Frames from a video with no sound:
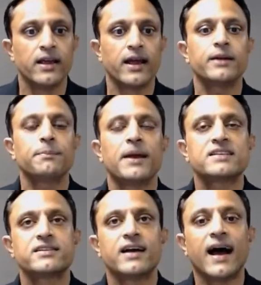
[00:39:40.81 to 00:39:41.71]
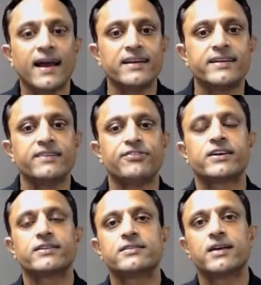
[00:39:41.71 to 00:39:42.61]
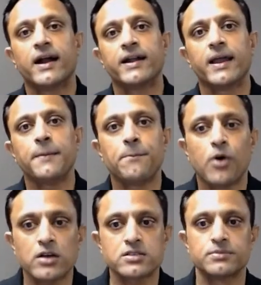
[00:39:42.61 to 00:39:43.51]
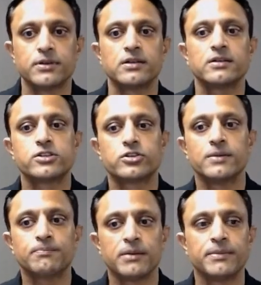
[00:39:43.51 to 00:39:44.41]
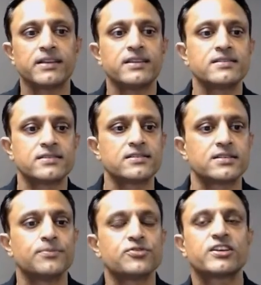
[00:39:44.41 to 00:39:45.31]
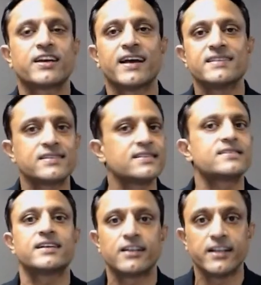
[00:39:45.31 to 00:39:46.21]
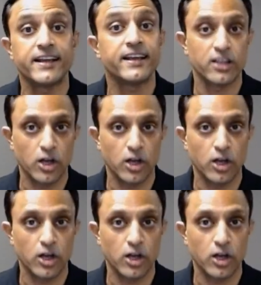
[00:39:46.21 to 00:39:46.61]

it makes it highly difficult and impossible to implement these systems consistently in the